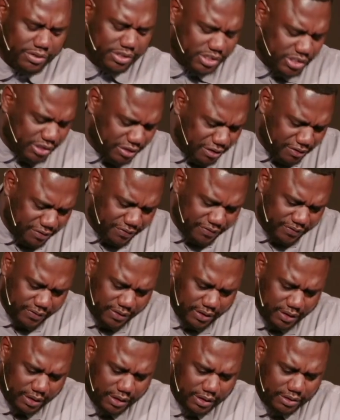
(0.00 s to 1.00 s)
and serve
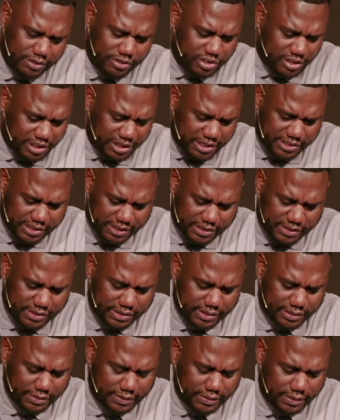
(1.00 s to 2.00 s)

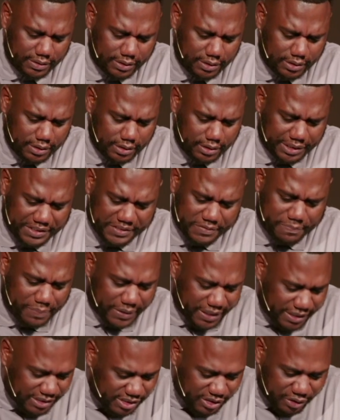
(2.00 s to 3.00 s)
Jesus. He's
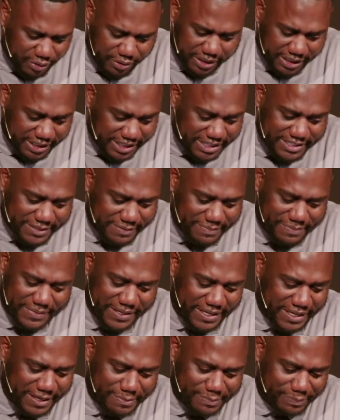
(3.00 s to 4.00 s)
been so good to
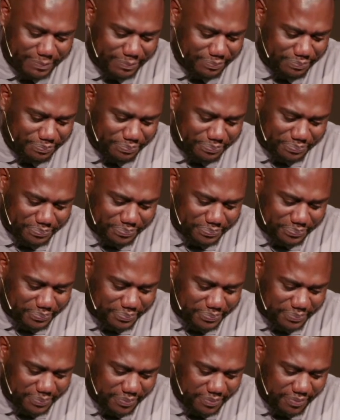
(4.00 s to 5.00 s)
me.
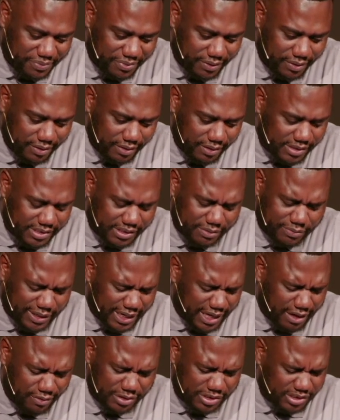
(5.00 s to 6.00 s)
You see,
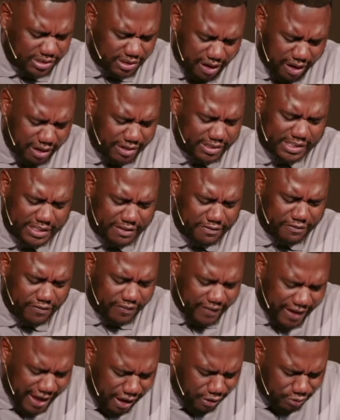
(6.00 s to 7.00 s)
when I was lost, He
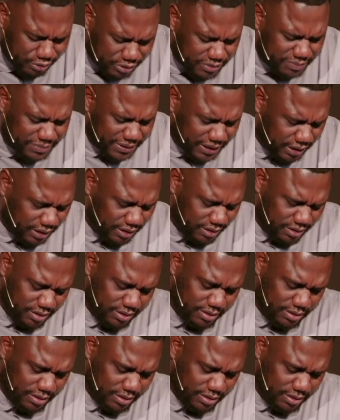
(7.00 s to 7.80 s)
found me.